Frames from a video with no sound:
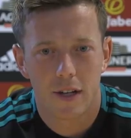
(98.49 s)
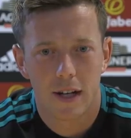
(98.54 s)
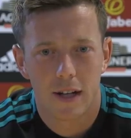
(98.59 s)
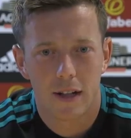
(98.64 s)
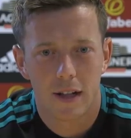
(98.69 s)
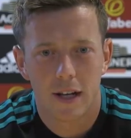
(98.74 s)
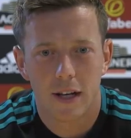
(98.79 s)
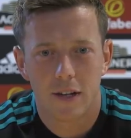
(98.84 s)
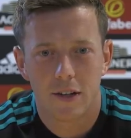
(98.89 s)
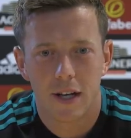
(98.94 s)
And
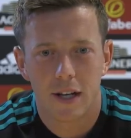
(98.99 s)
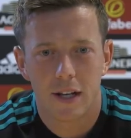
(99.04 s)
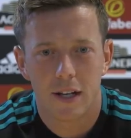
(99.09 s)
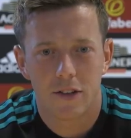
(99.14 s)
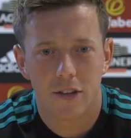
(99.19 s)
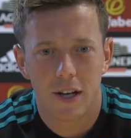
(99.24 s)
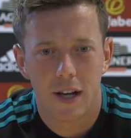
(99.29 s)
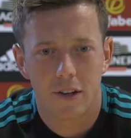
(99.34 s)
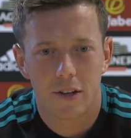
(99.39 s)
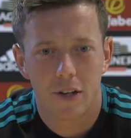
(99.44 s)
then, like you said,
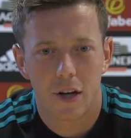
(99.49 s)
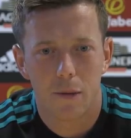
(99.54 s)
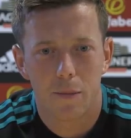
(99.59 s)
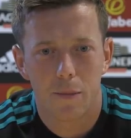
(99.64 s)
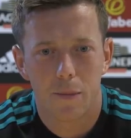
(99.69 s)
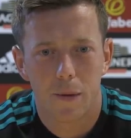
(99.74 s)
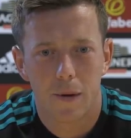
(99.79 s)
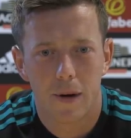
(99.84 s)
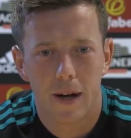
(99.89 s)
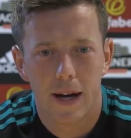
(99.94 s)
it sets
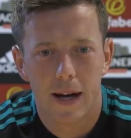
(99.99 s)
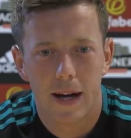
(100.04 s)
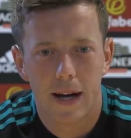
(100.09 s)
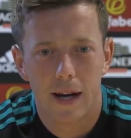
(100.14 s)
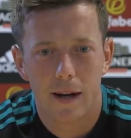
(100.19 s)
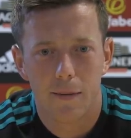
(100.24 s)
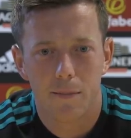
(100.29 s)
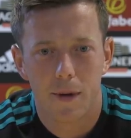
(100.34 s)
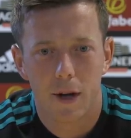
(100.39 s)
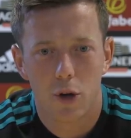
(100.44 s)
up
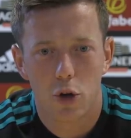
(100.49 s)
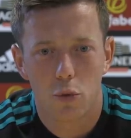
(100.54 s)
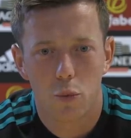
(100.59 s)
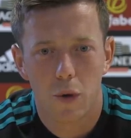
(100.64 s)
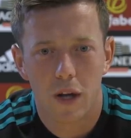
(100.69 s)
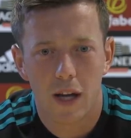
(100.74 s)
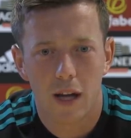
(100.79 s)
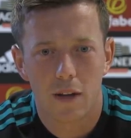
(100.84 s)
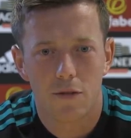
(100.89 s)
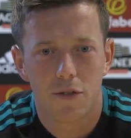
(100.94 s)
a good
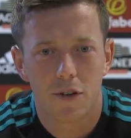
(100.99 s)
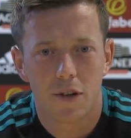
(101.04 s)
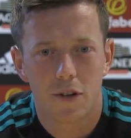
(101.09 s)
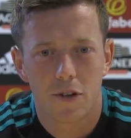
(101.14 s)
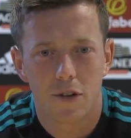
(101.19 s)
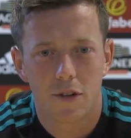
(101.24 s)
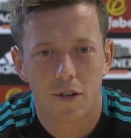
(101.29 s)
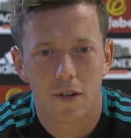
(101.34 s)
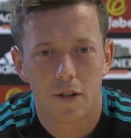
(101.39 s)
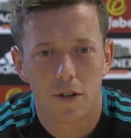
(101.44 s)
weekend for
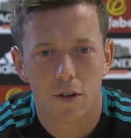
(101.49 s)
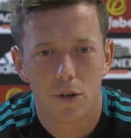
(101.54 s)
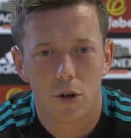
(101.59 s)
us